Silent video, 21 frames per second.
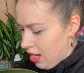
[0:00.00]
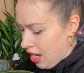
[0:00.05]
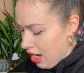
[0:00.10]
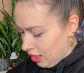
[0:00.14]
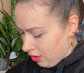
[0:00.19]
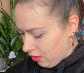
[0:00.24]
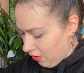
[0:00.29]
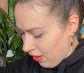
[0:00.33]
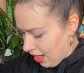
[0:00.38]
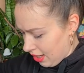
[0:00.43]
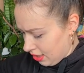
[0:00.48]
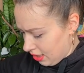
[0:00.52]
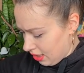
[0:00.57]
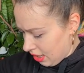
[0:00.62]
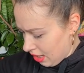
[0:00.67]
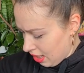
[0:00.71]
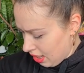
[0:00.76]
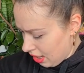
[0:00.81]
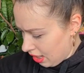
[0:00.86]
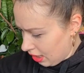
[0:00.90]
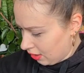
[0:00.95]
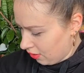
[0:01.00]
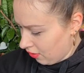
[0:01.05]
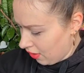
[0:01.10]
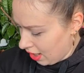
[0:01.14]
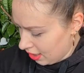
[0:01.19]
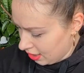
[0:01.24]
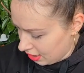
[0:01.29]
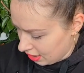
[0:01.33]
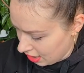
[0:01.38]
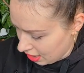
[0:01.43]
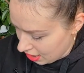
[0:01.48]
Act fast, act
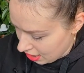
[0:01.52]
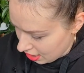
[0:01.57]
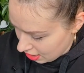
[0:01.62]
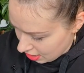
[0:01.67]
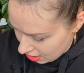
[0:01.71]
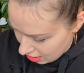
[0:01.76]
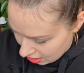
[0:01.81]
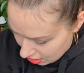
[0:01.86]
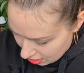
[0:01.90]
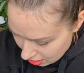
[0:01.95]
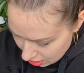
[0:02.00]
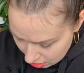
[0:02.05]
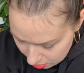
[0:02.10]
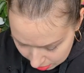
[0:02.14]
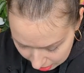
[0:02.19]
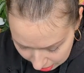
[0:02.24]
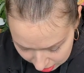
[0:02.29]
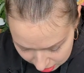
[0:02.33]
fast. Oh my